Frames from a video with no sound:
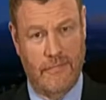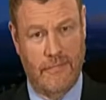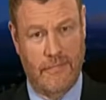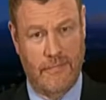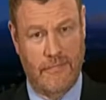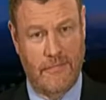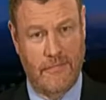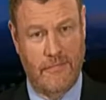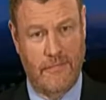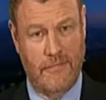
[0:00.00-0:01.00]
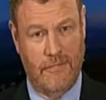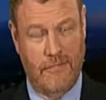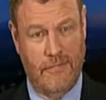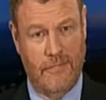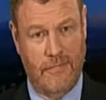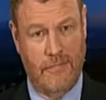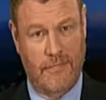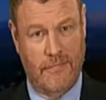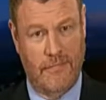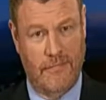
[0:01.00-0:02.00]

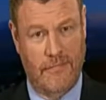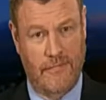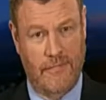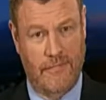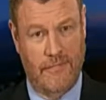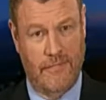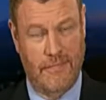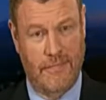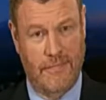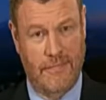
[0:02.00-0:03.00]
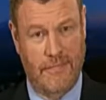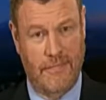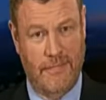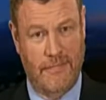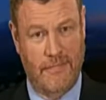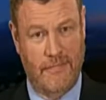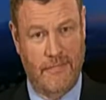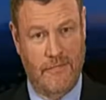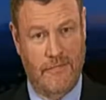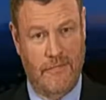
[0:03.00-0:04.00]

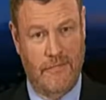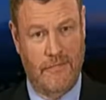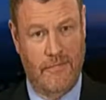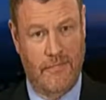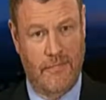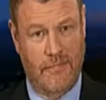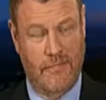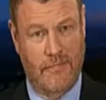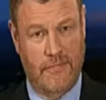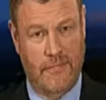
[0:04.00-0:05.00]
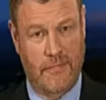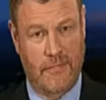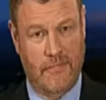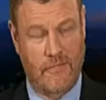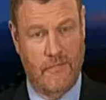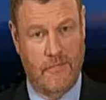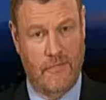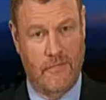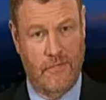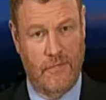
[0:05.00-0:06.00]

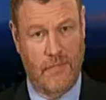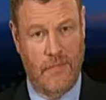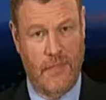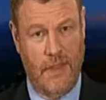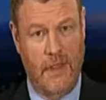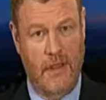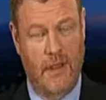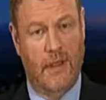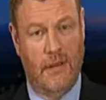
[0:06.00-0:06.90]
(silent)